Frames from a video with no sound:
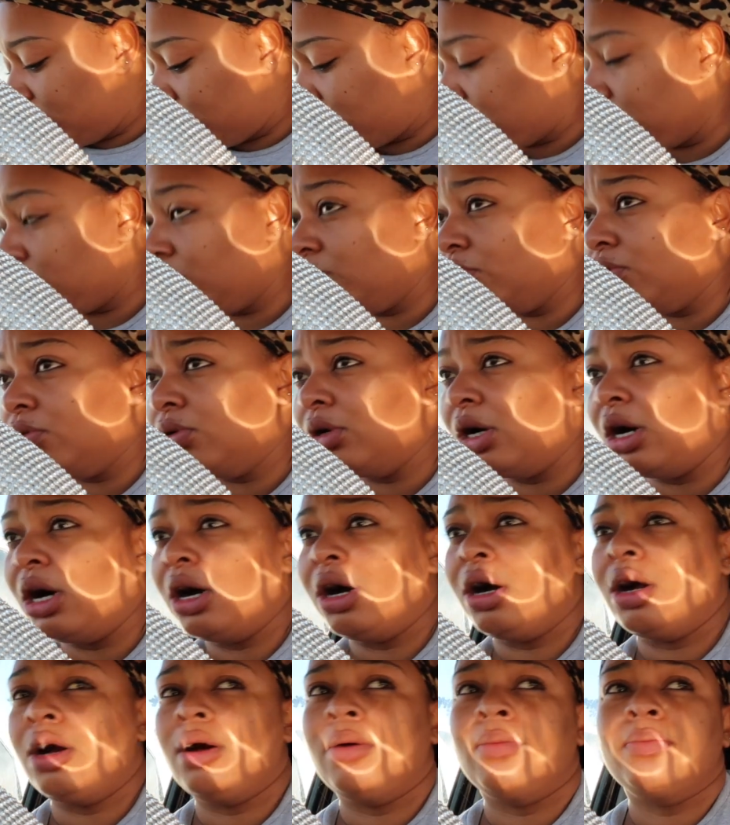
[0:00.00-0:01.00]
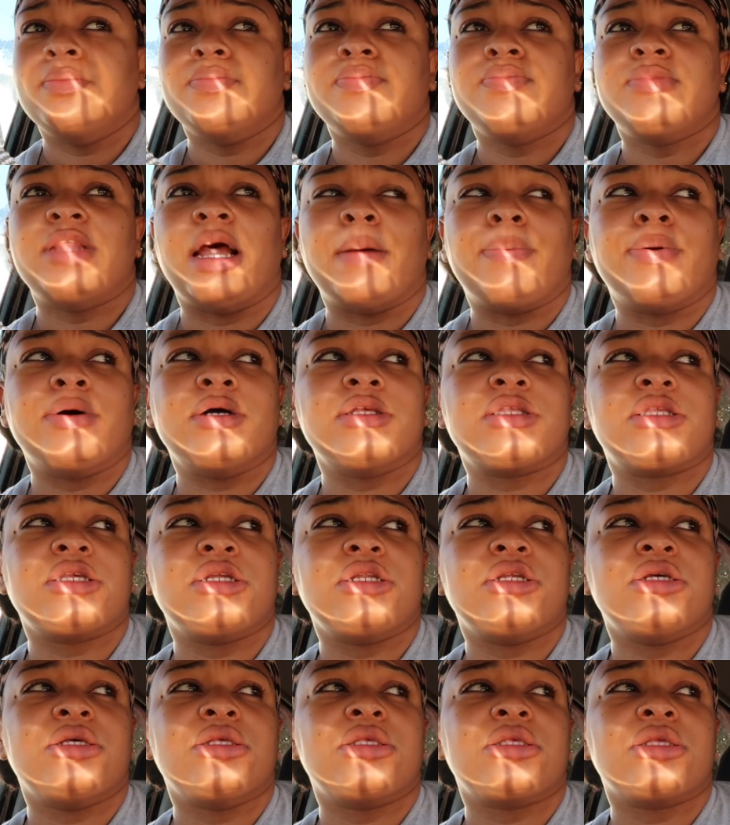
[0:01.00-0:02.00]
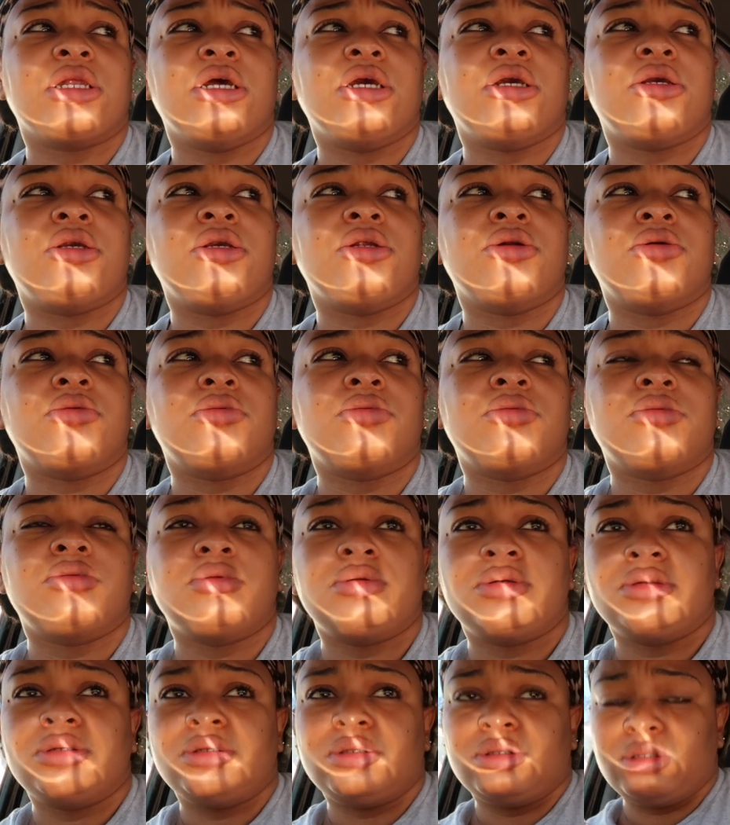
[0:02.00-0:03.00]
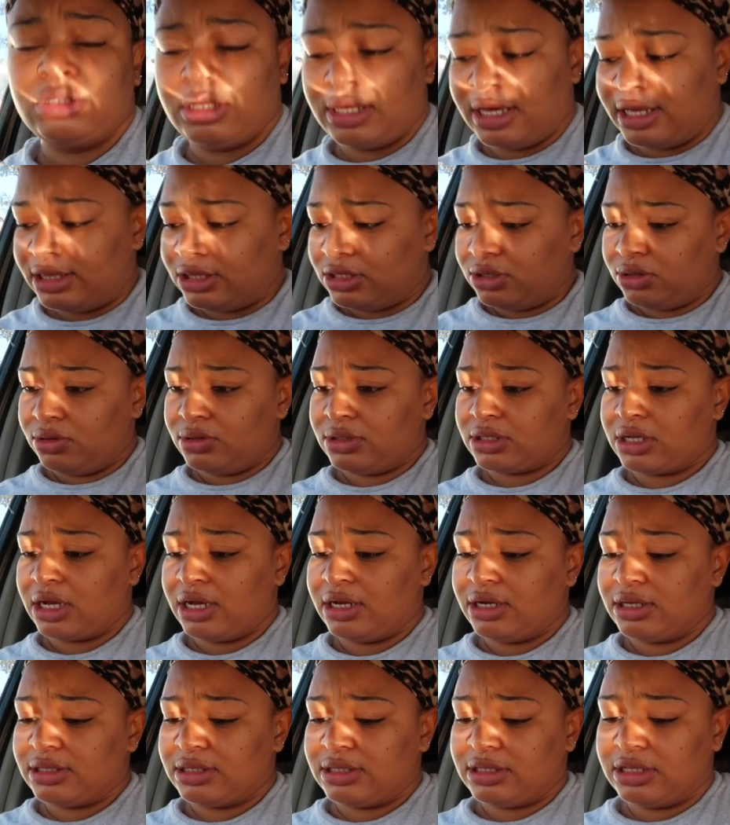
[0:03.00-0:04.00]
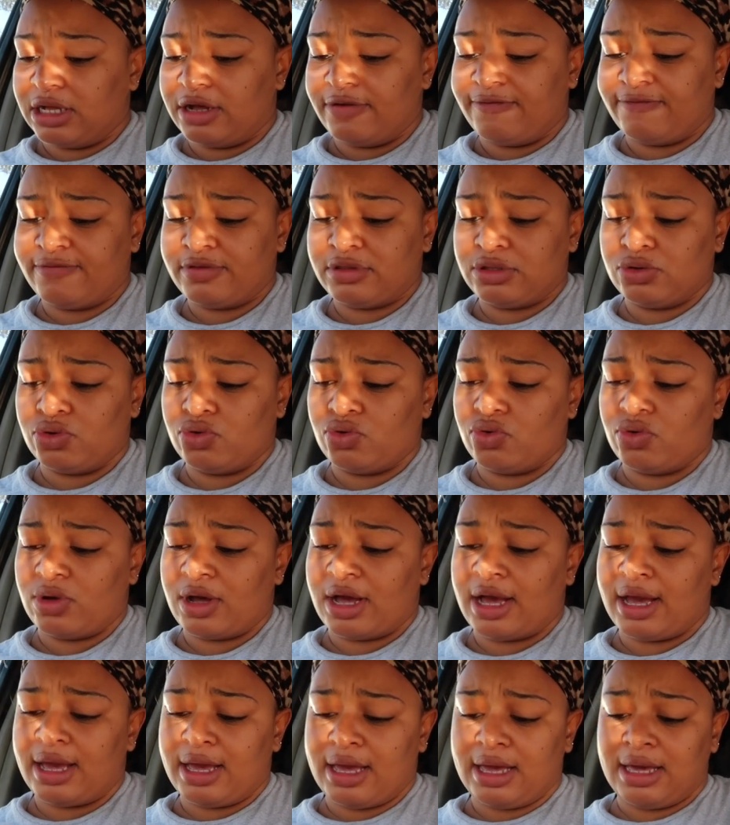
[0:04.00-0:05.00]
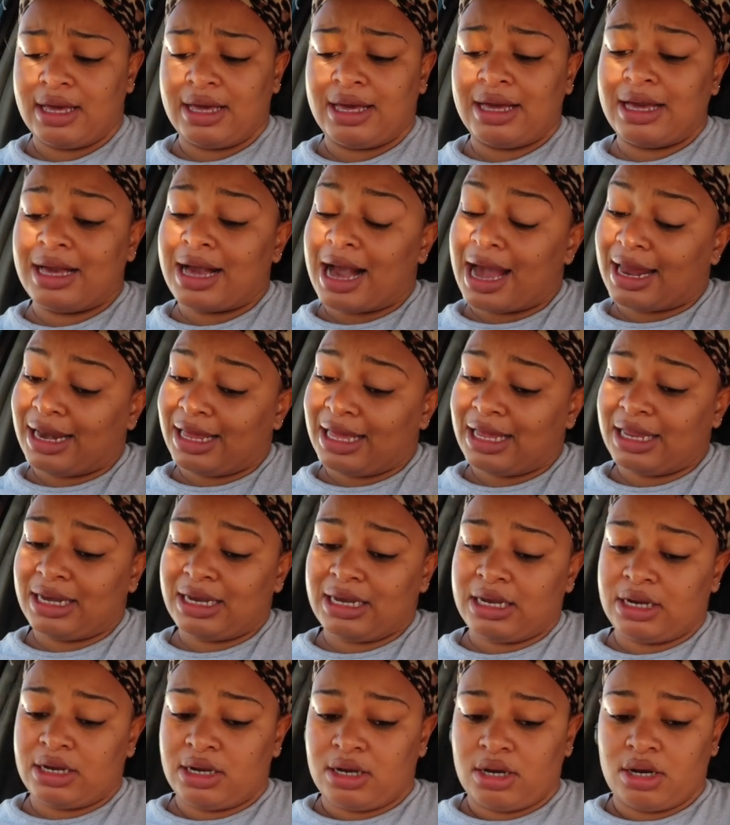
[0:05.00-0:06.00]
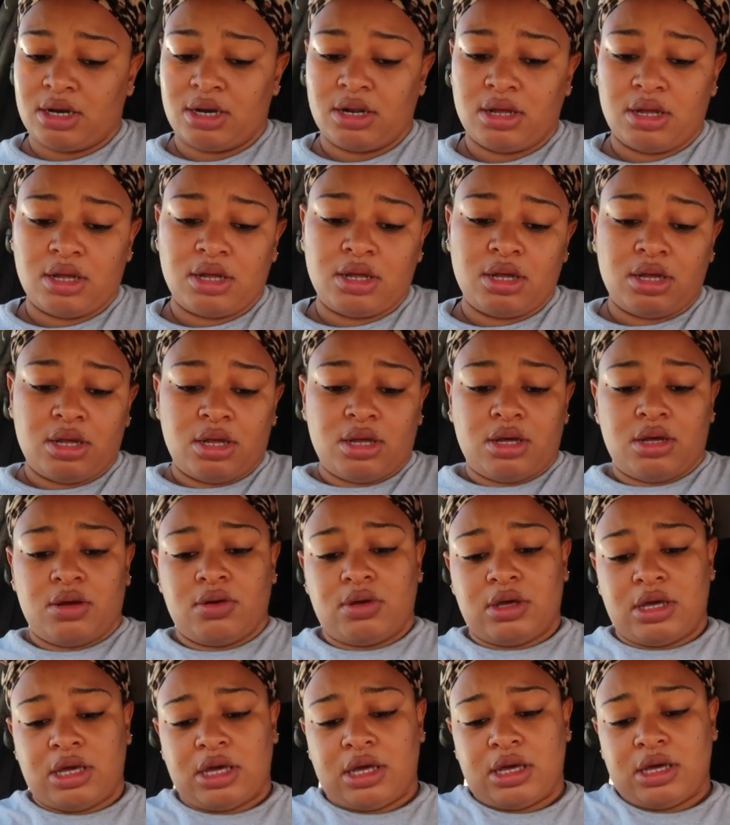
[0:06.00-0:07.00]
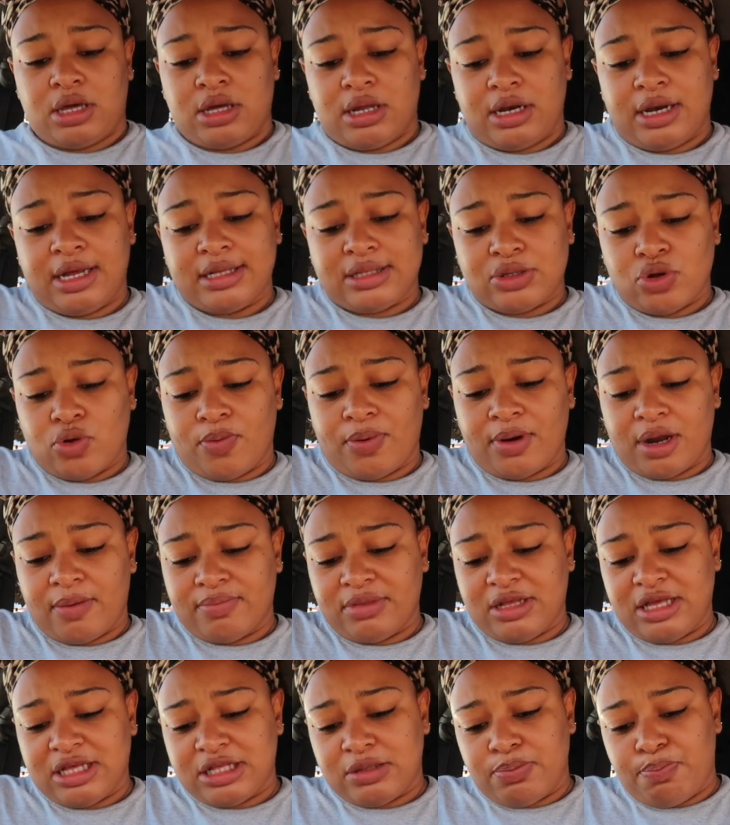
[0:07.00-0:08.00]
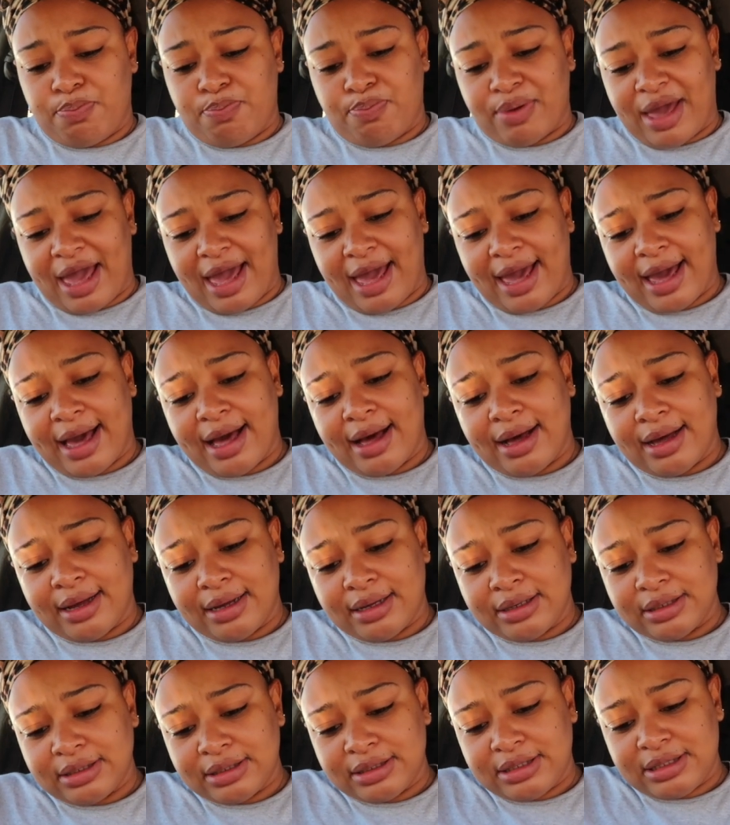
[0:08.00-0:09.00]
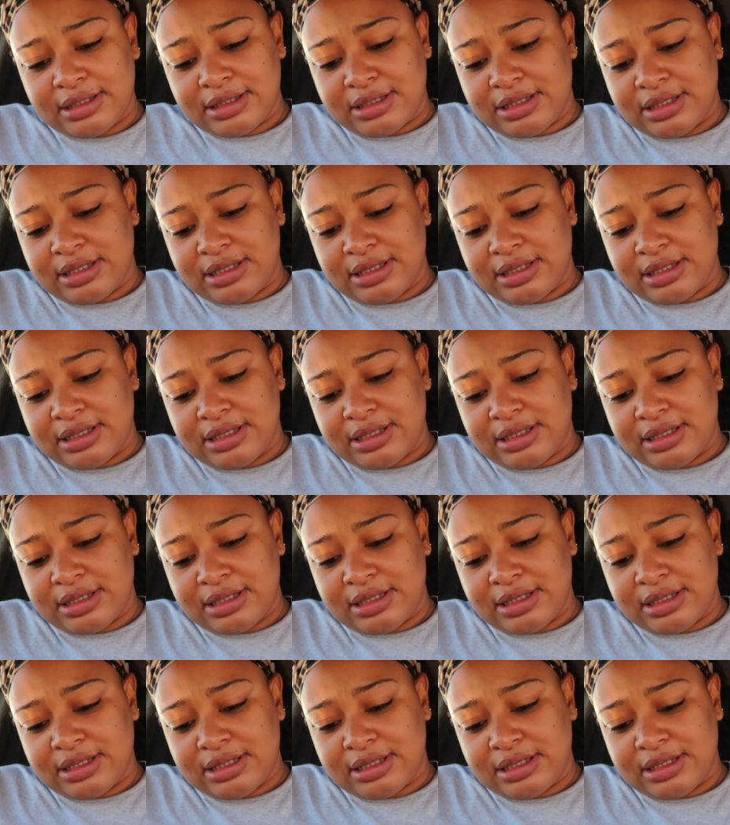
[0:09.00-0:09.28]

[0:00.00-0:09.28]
So that person is like, you know, into those kind of stuff, so I got it. Okay, let's open up these bags.